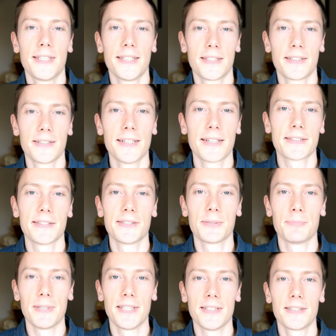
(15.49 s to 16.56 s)
in connected
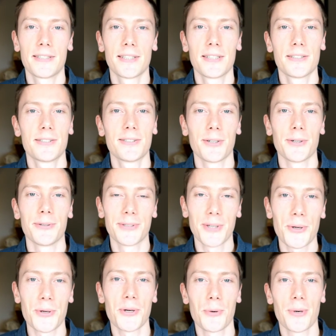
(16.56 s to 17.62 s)
speech, so
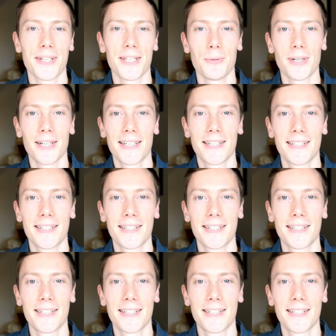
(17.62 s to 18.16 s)
don't go anywhere.